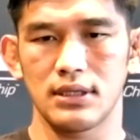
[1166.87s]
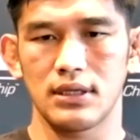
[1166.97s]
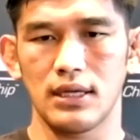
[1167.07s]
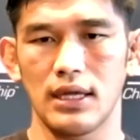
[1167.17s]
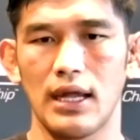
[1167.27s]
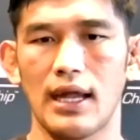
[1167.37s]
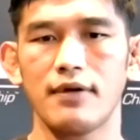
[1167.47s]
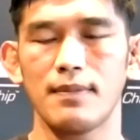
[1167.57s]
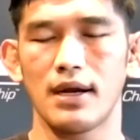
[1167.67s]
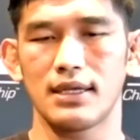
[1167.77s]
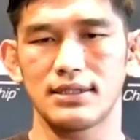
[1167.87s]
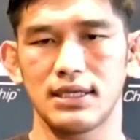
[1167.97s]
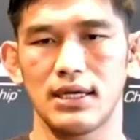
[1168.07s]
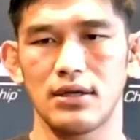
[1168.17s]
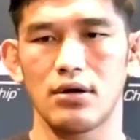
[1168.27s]
everybody's there.
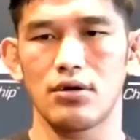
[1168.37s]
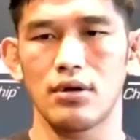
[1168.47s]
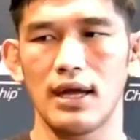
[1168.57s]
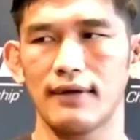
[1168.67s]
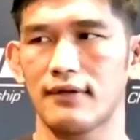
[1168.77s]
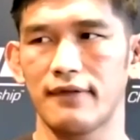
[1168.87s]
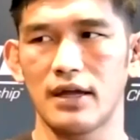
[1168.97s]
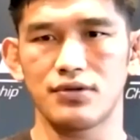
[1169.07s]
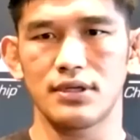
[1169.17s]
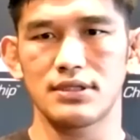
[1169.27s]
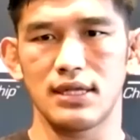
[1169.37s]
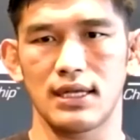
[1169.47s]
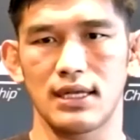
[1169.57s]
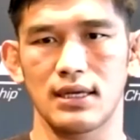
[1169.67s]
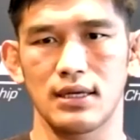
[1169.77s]
You know, you have the veterans like
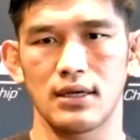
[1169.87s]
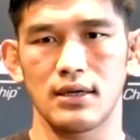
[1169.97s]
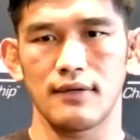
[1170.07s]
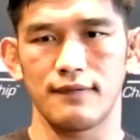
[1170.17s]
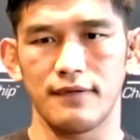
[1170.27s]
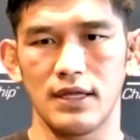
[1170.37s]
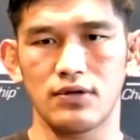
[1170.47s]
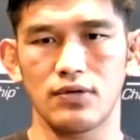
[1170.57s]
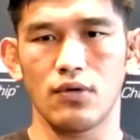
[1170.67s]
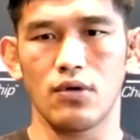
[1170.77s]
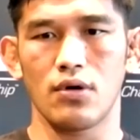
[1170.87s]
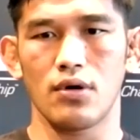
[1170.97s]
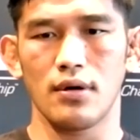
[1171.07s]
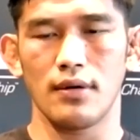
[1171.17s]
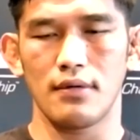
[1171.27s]

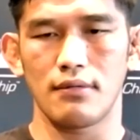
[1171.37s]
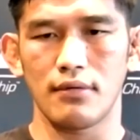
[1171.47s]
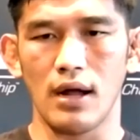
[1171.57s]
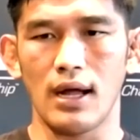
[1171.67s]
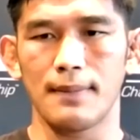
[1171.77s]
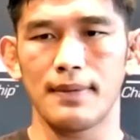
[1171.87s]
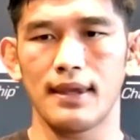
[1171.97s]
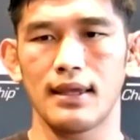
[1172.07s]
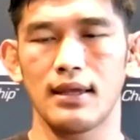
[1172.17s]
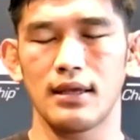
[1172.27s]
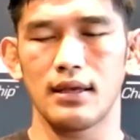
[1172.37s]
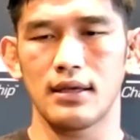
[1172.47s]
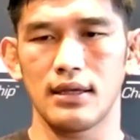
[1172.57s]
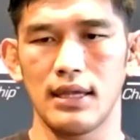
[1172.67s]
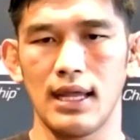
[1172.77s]
Vitor, Robbie,
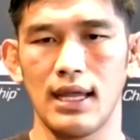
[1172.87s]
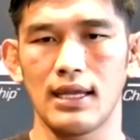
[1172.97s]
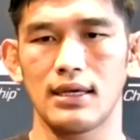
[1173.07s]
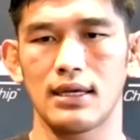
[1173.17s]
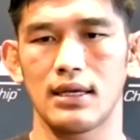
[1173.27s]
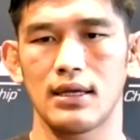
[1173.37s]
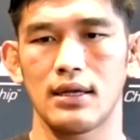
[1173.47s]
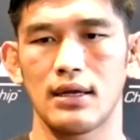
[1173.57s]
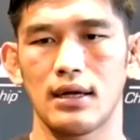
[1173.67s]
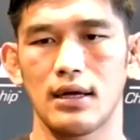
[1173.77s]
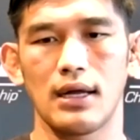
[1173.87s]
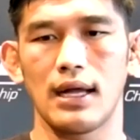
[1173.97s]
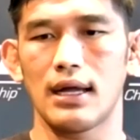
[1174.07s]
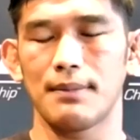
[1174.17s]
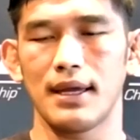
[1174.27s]
Nate.
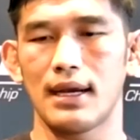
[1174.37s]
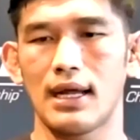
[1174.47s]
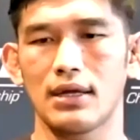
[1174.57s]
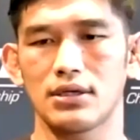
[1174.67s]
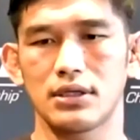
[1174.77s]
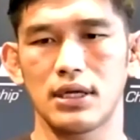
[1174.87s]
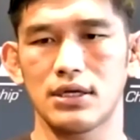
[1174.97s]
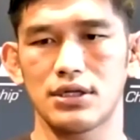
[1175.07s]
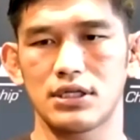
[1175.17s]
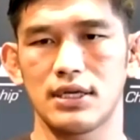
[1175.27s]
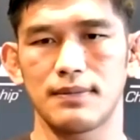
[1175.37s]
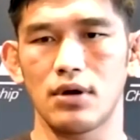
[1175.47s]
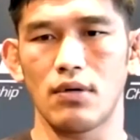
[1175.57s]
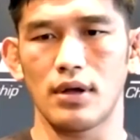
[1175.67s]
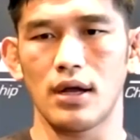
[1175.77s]
Man, I could keep
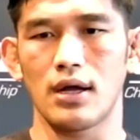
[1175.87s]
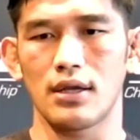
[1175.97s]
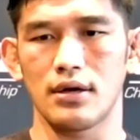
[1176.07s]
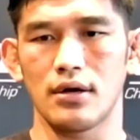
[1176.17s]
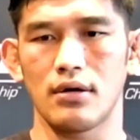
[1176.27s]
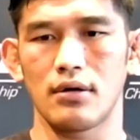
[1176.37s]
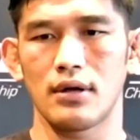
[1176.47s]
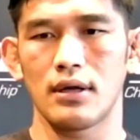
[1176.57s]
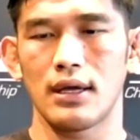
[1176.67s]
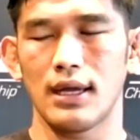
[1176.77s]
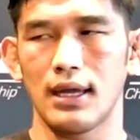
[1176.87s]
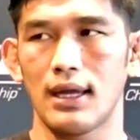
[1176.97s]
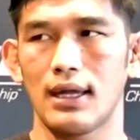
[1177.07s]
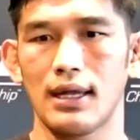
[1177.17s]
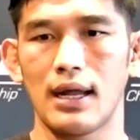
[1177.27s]
going on, you know.
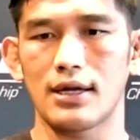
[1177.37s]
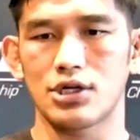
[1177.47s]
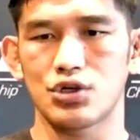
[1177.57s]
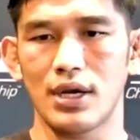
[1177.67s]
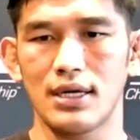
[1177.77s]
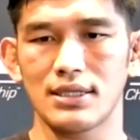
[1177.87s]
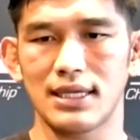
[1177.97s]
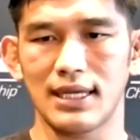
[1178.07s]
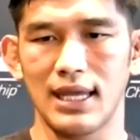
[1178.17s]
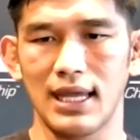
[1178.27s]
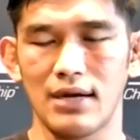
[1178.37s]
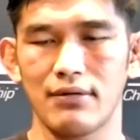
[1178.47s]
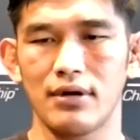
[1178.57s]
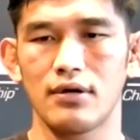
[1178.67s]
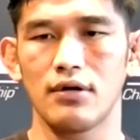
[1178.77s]
And our trainers like
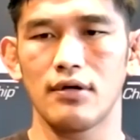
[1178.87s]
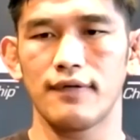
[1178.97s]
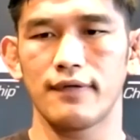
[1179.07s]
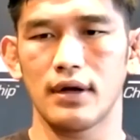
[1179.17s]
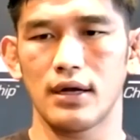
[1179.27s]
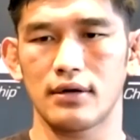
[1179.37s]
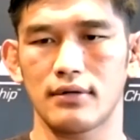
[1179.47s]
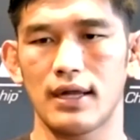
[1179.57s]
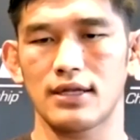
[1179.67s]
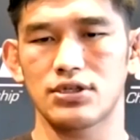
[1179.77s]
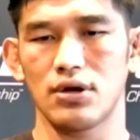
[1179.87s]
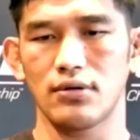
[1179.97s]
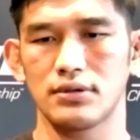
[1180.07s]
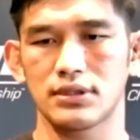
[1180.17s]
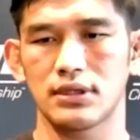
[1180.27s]
Henry Hoof, Greg
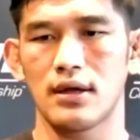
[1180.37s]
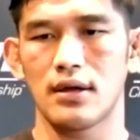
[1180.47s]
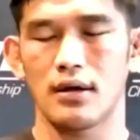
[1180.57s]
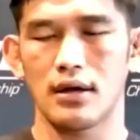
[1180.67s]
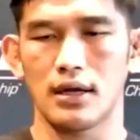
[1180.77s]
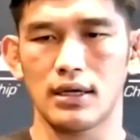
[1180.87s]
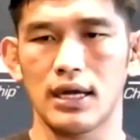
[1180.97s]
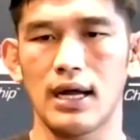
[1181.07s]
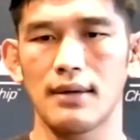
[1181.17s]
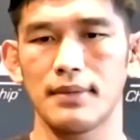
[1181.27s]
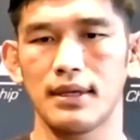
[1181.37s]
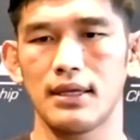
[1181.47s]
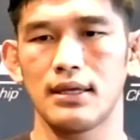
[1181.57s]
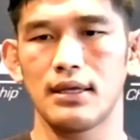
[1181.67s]
Jones, Kami,